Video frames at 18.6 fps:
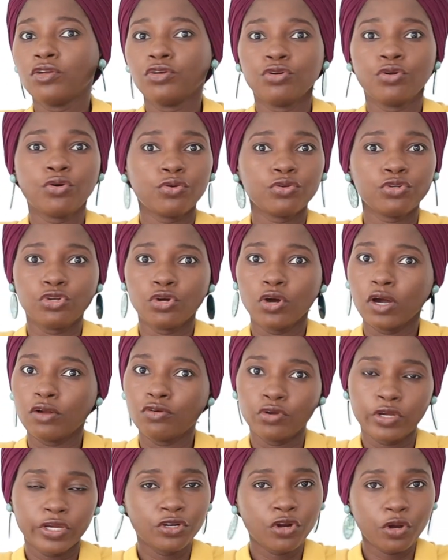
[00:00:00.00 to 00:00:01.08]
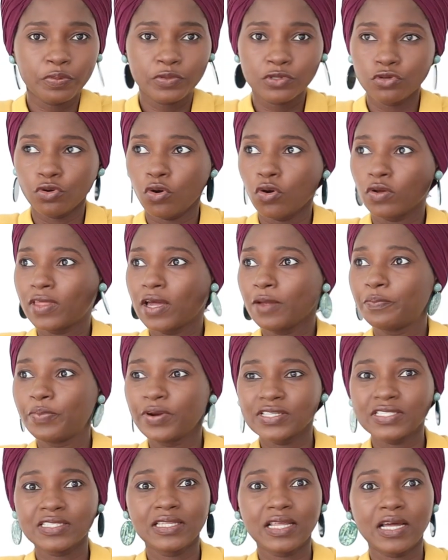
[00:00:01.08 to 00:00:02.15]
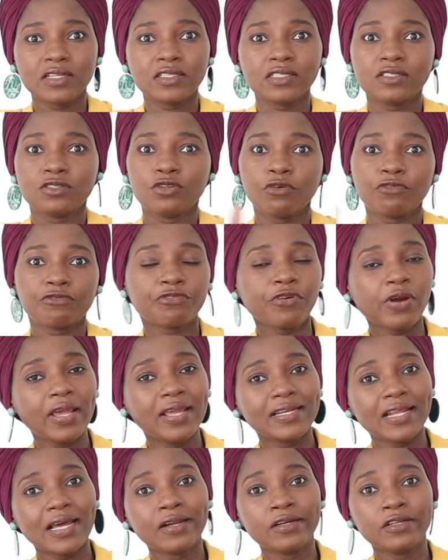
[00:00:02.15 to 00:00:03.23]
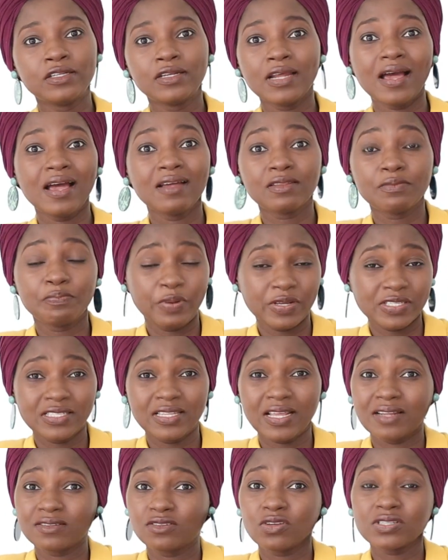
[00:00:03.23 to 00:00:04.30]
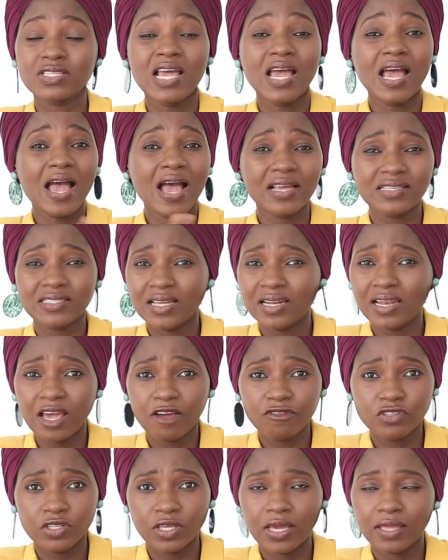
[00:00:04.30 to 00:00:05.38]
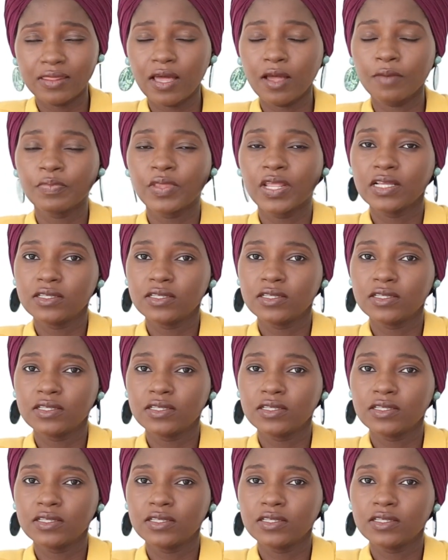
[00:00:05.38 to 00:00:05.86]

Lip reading: you know, you are looking up to, or that person that is your friend, and that person that just has their life together.